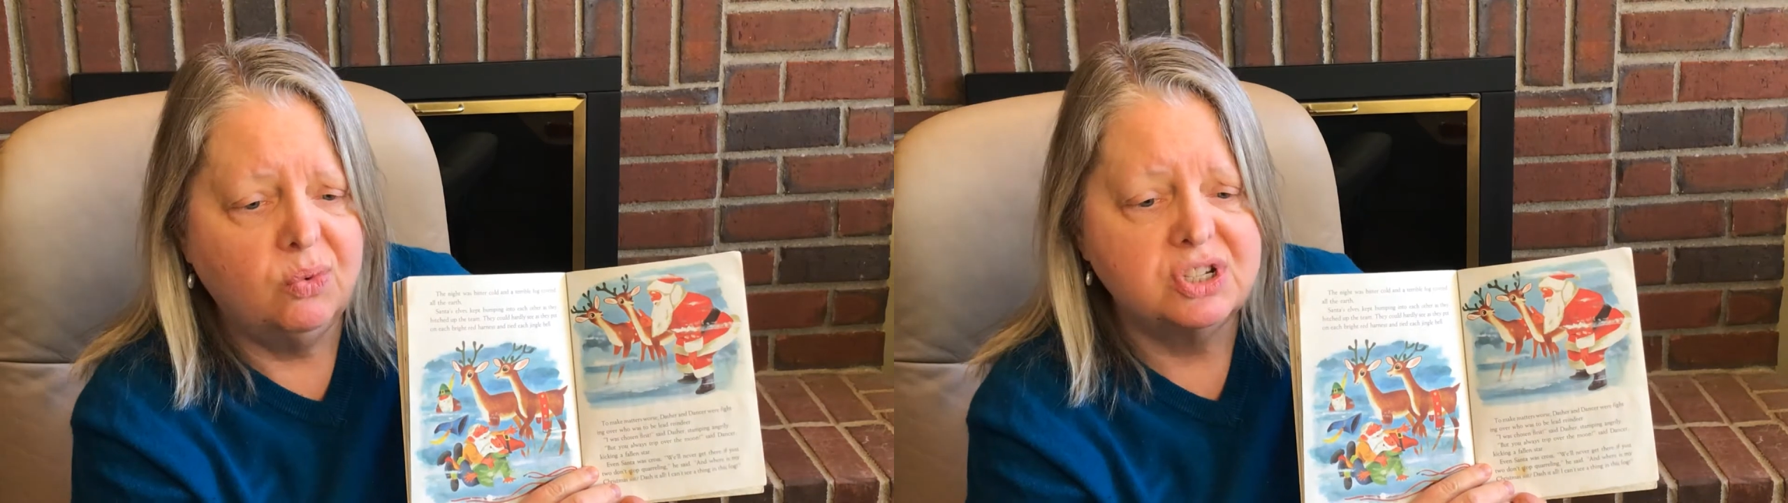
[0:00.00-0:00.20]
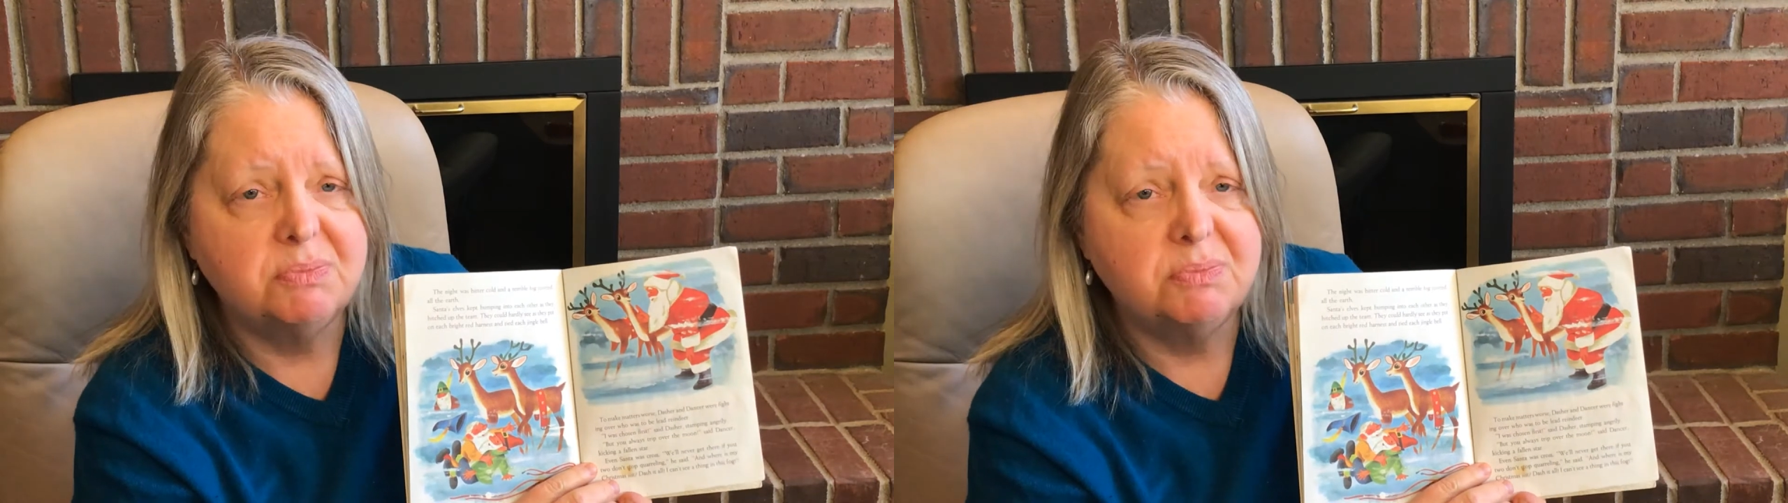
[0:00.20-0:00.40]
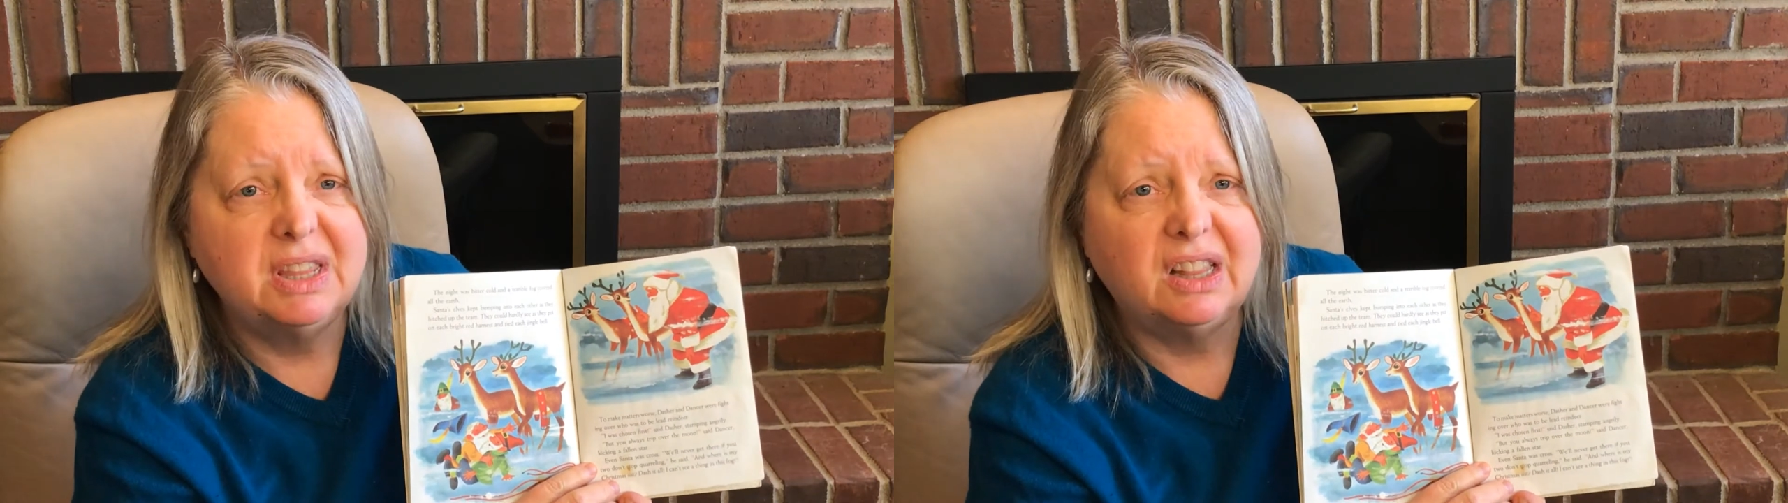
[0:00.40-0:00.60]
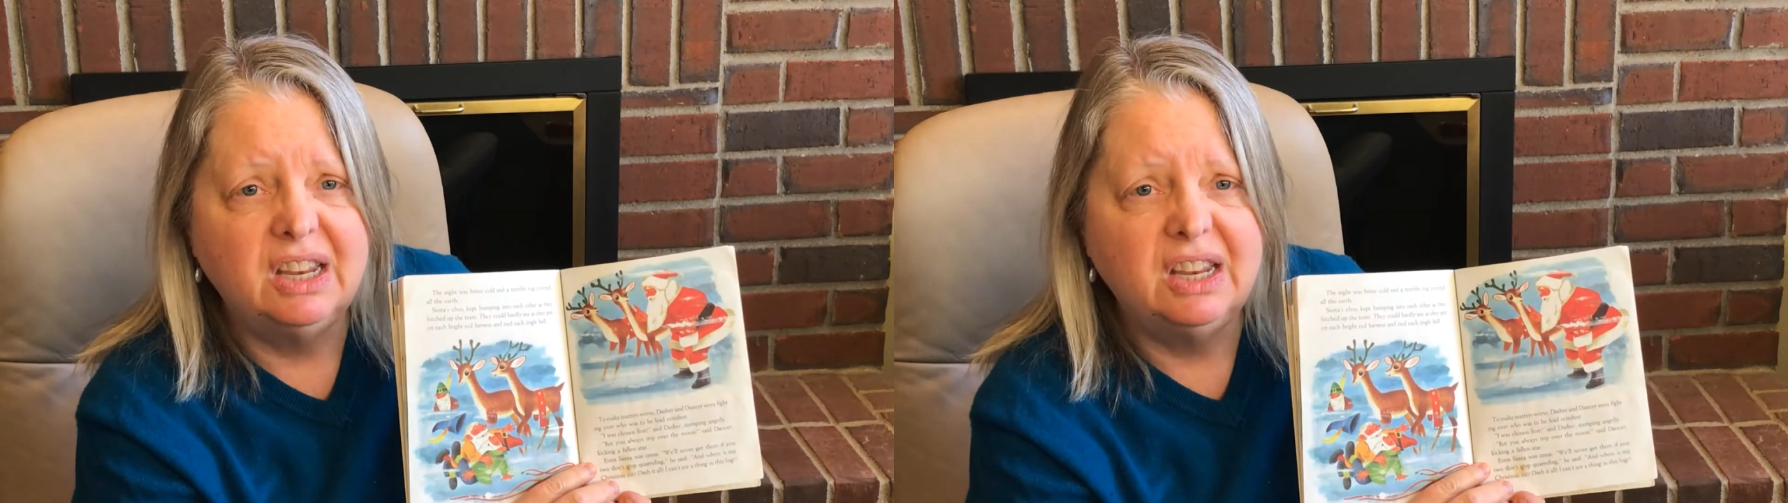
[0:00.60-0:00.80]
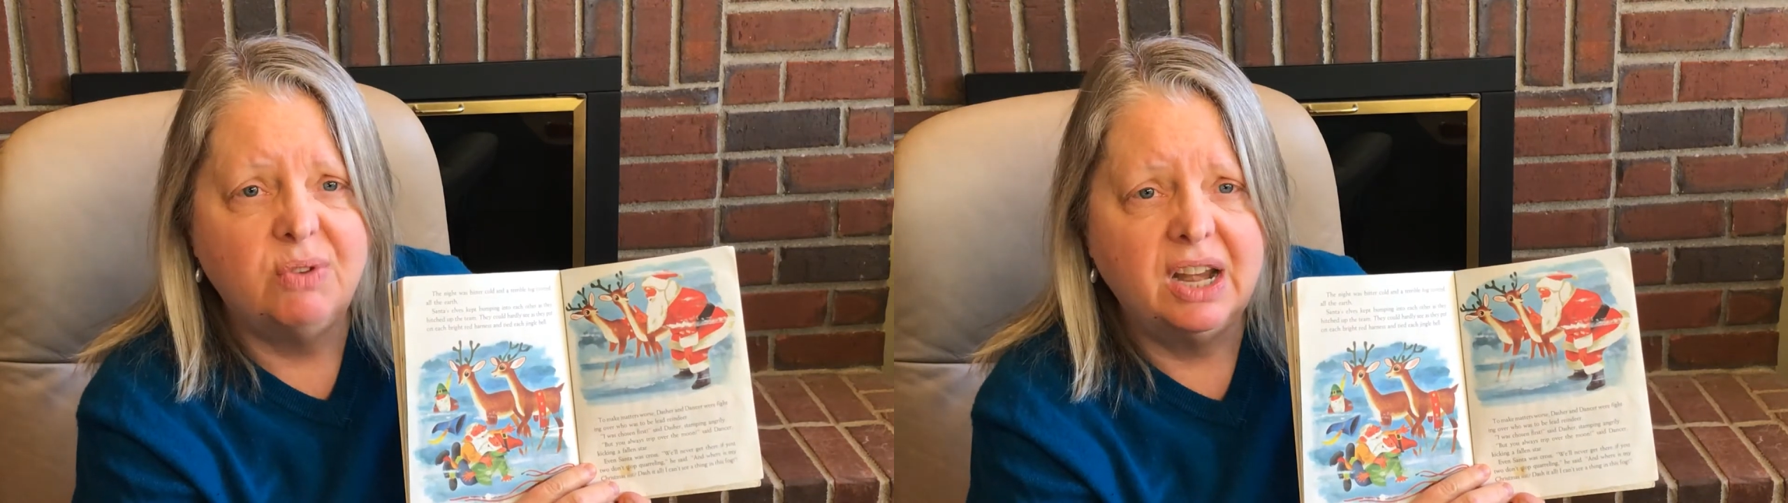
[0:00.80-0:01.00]
was to be the
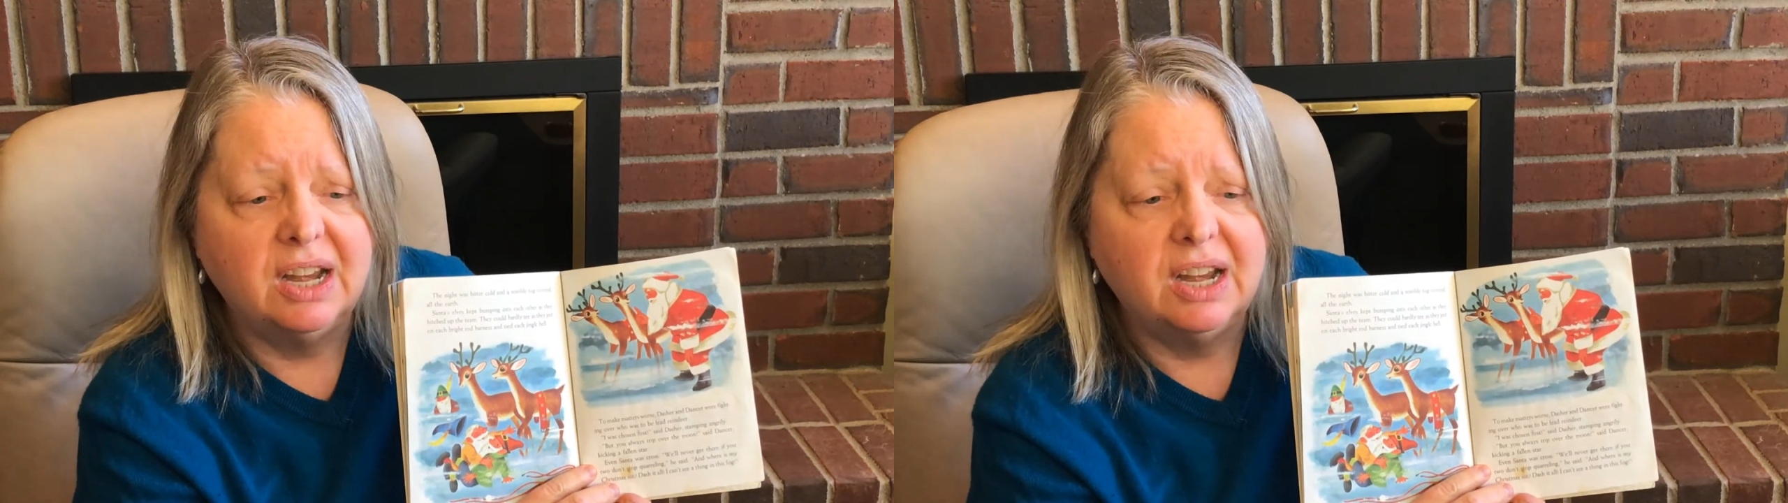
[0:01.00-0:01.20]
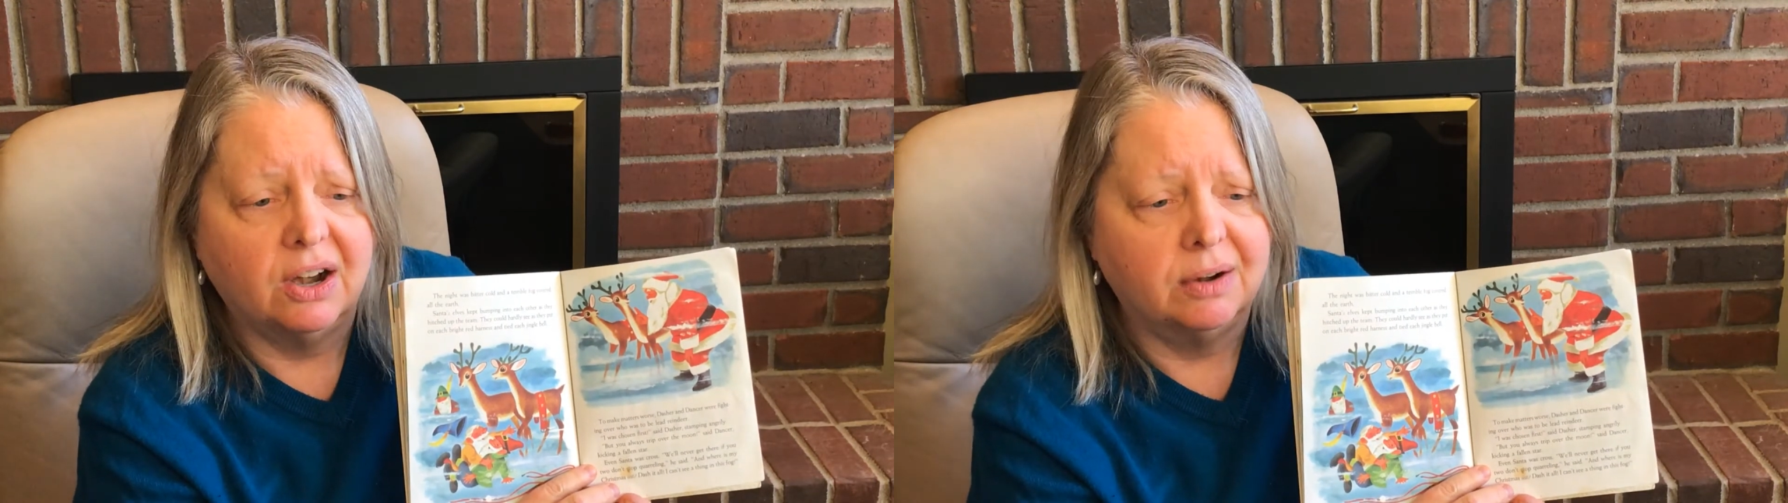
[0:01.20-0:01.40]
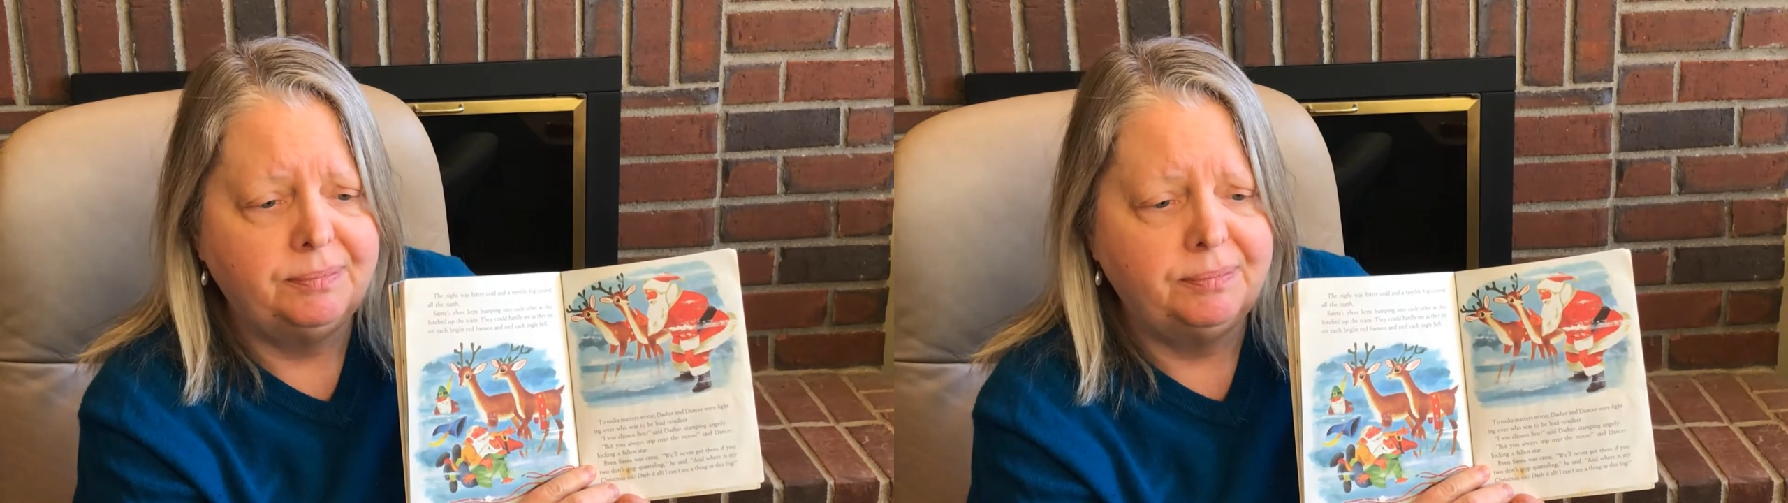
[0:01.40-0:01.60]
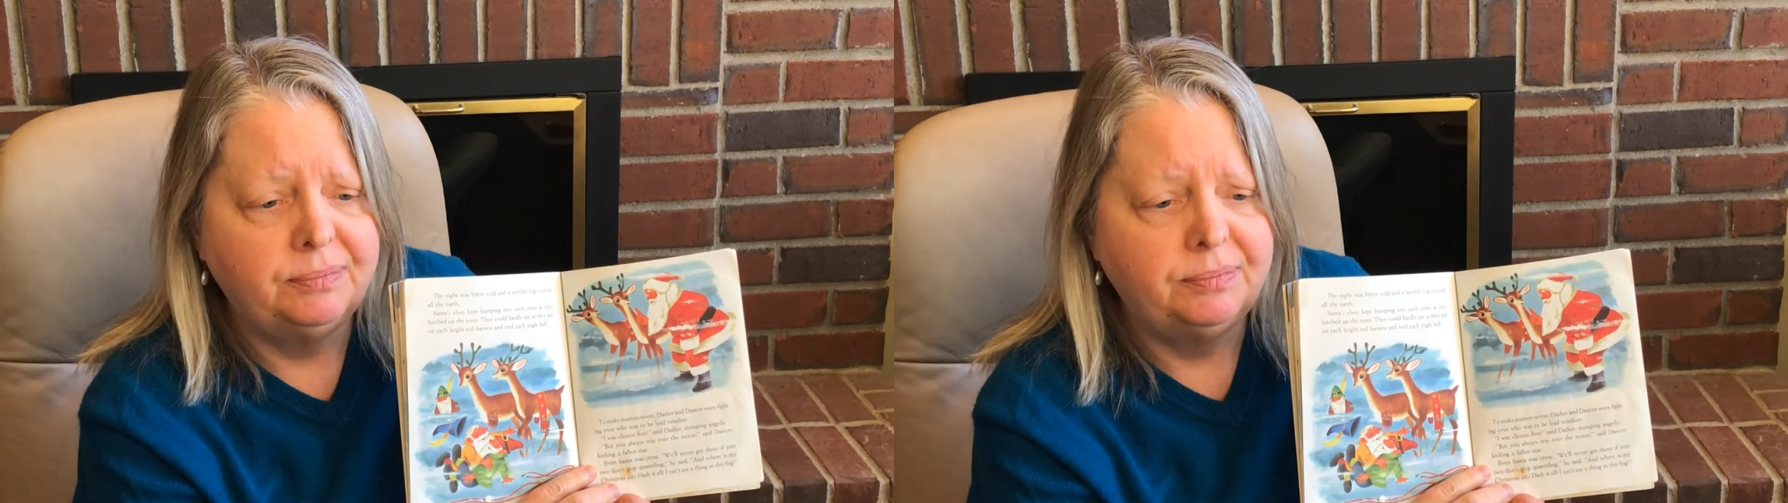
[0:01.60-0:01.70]
lead reindeer.